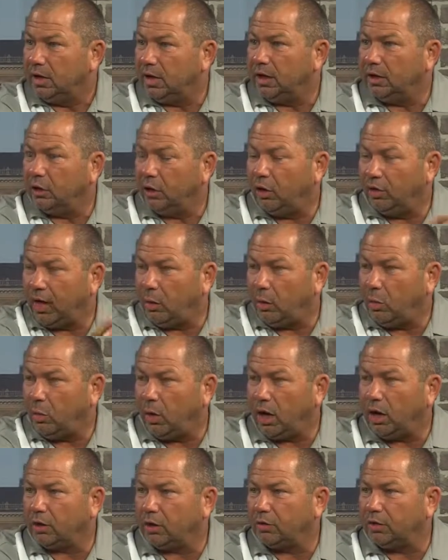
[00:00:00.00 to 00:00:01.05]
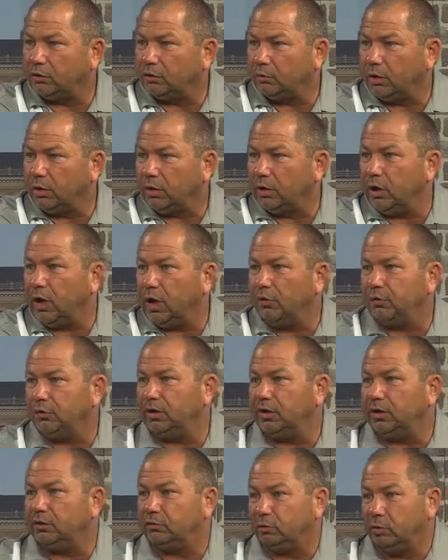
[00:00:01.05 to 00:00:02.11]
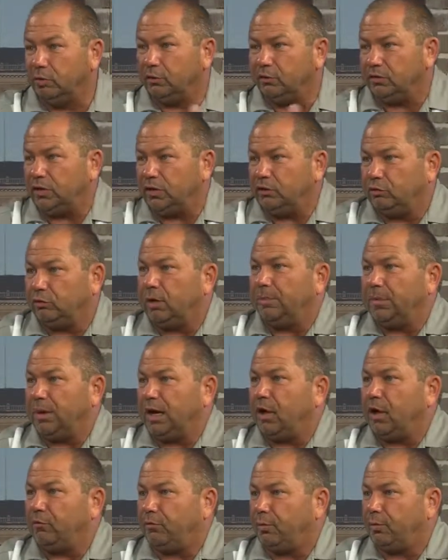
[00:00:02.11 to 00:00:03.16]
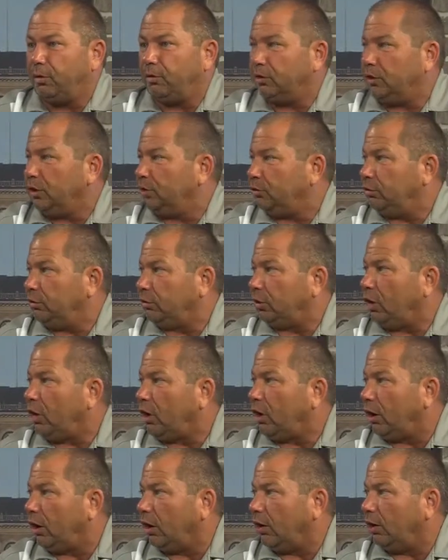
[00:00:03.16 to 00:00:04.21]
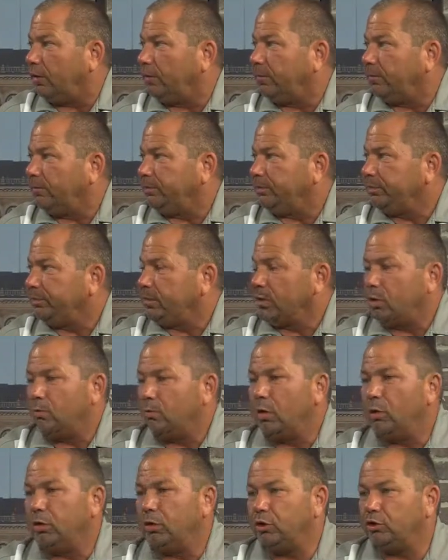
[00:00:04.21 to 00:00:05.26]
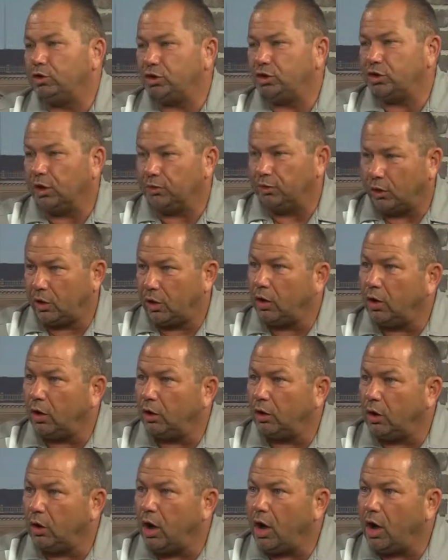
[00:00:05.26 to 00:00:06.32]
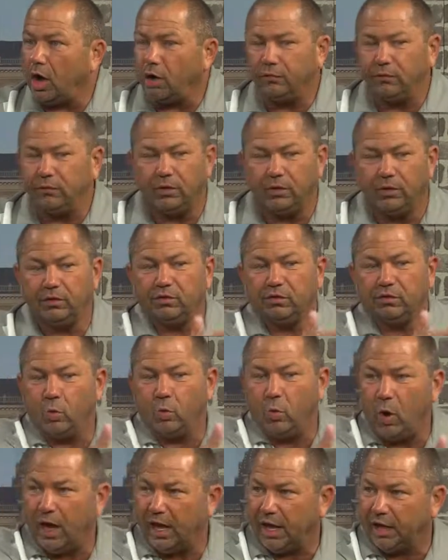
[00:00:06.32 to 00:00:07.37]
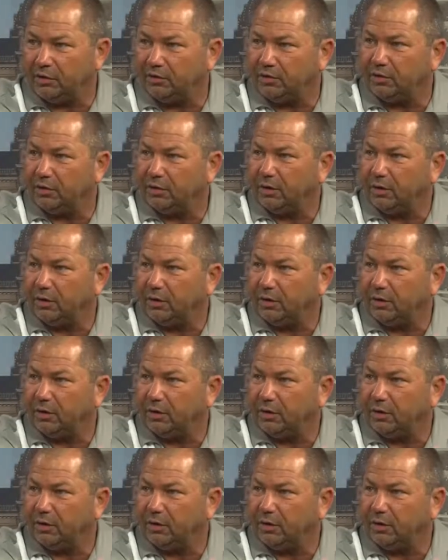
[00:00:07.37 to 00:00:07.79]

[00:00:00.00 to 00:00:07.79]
And all that water that's running off it is what you see dripping out from underneath your car. Well, when you shut the car off, this is wet.